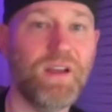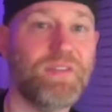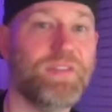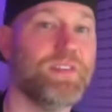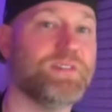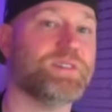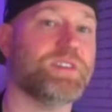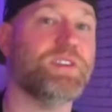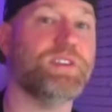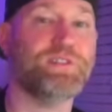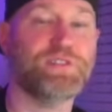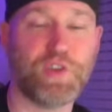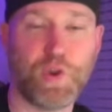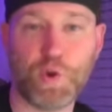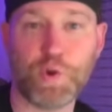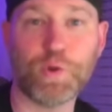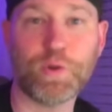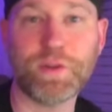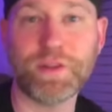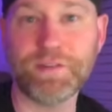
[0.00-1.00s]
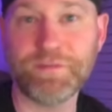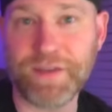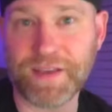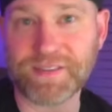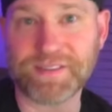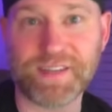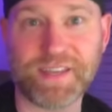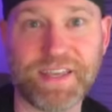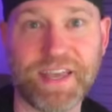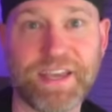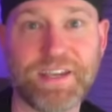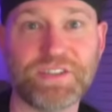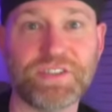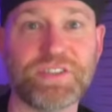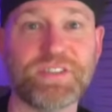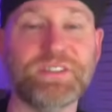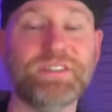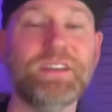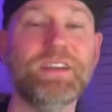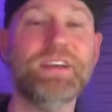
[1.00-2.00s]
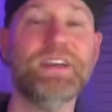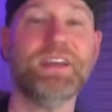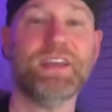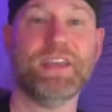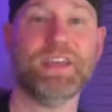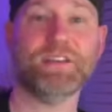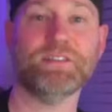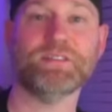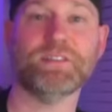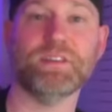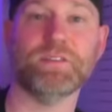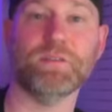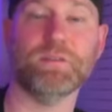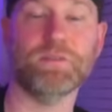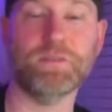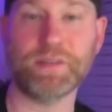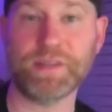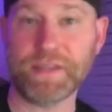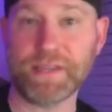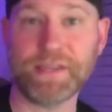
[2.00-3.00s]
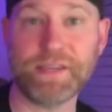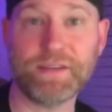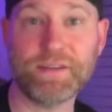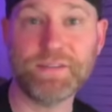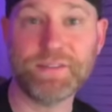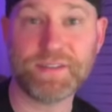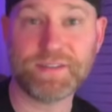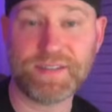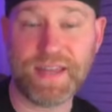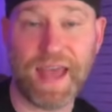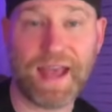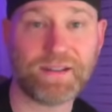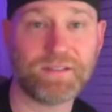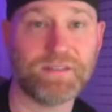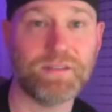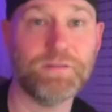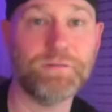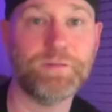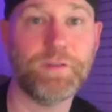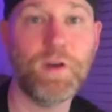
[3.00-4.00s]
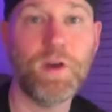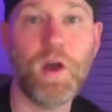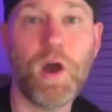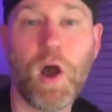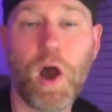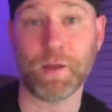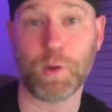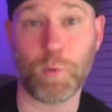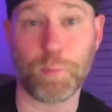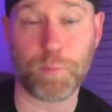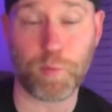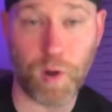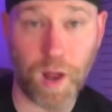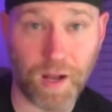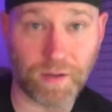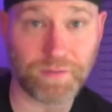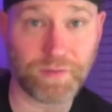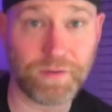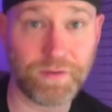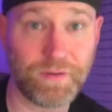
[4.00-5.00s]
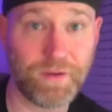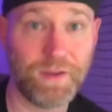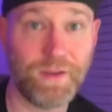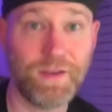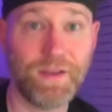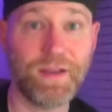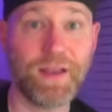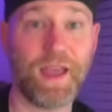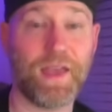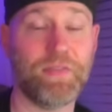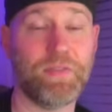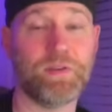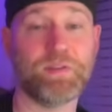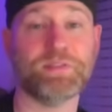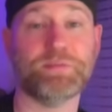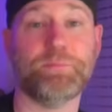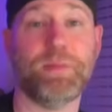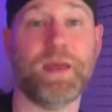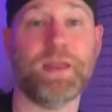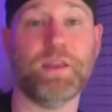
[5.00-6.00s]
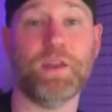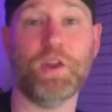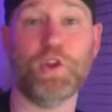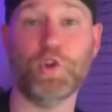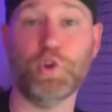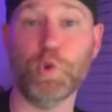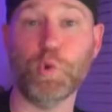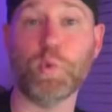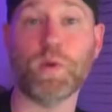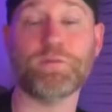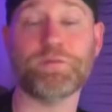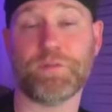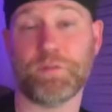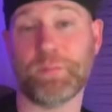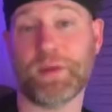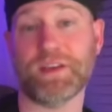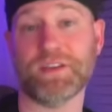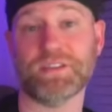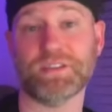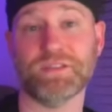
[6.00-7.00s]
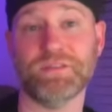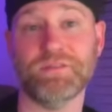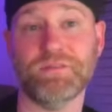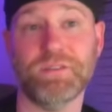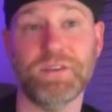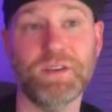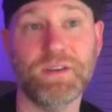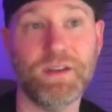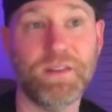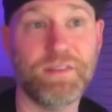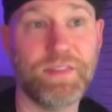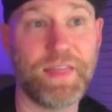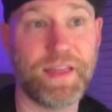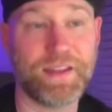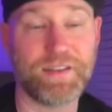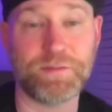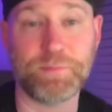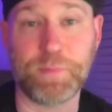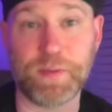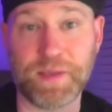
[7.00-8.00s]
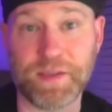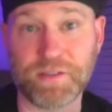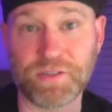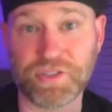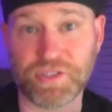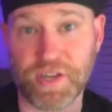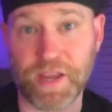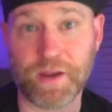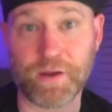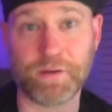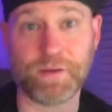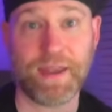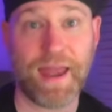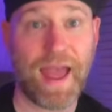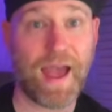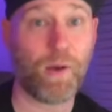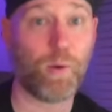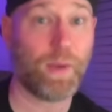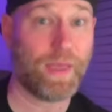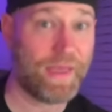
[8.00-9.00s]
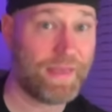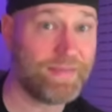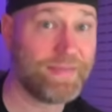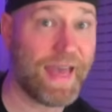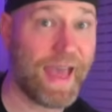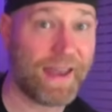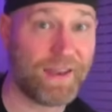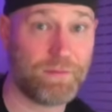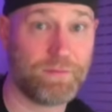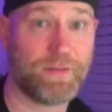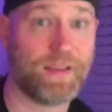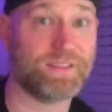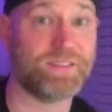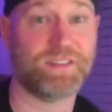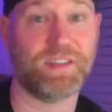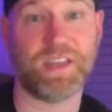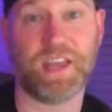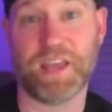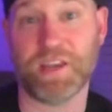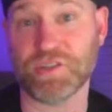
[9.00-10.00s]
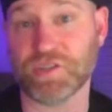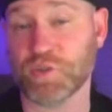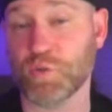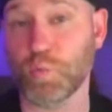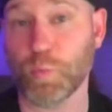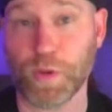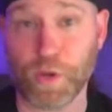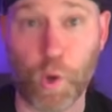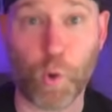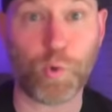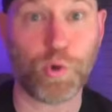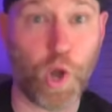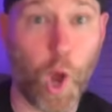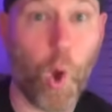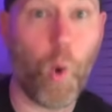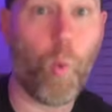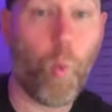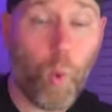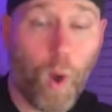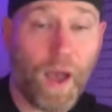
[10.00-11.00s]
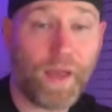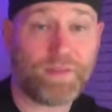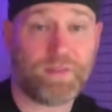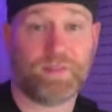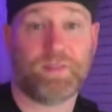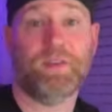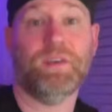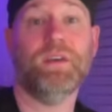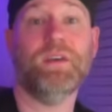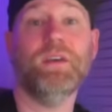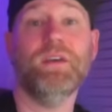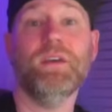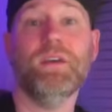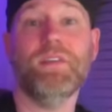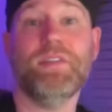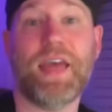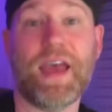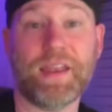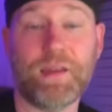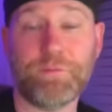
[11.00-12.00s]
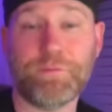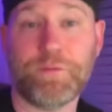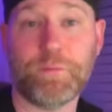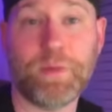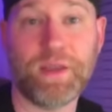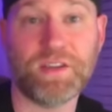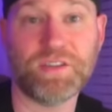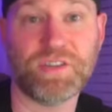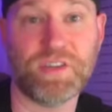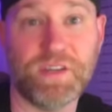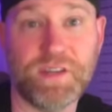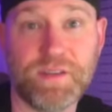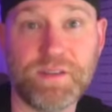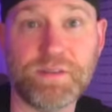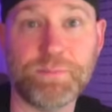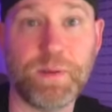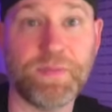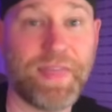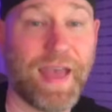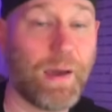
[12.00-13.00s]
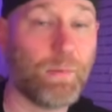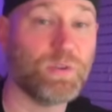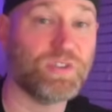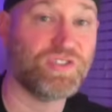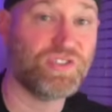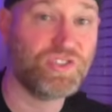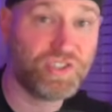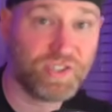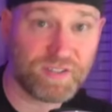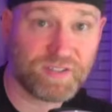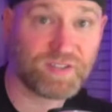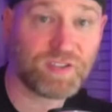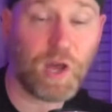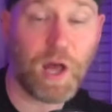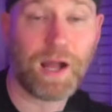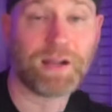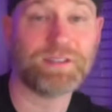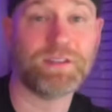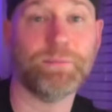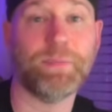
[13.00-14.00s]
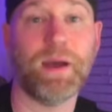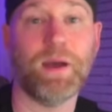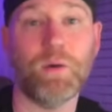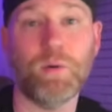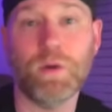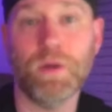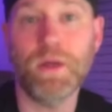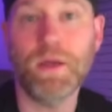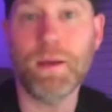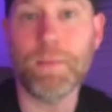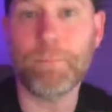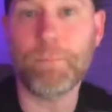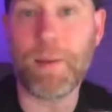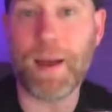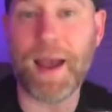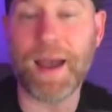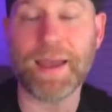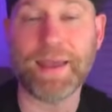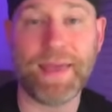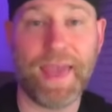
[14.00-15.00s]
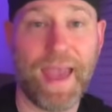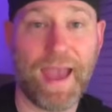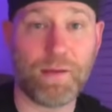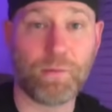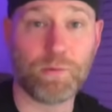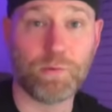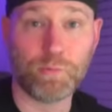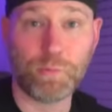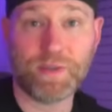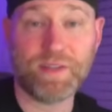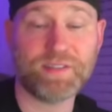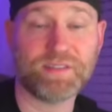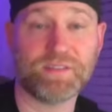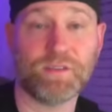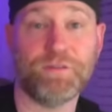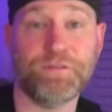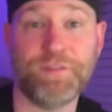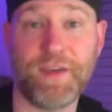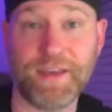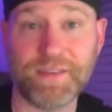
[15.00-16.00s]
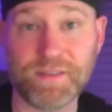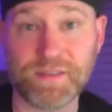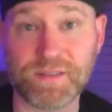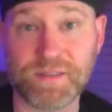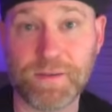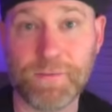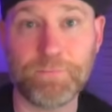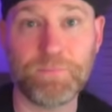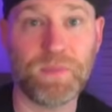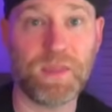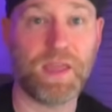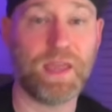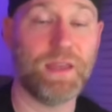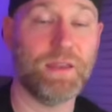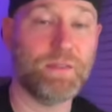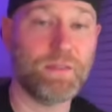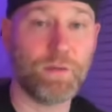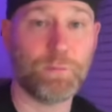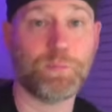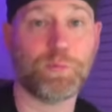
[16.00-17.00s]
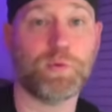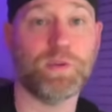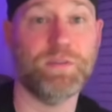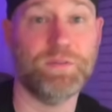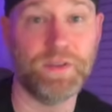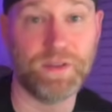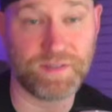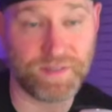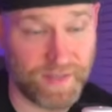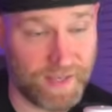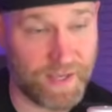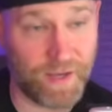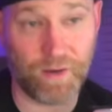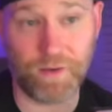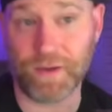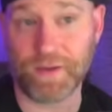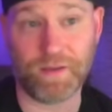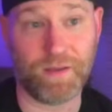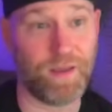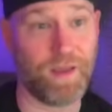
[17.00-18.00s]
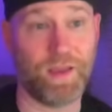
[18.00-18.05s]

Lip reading: There's an internal investigation into the lead detective, Michael Proctor, and there's been new information that is being shared now in that investigation. We don't know what that information is, but that was just talked about by Karen Read's defense in the previous hearing.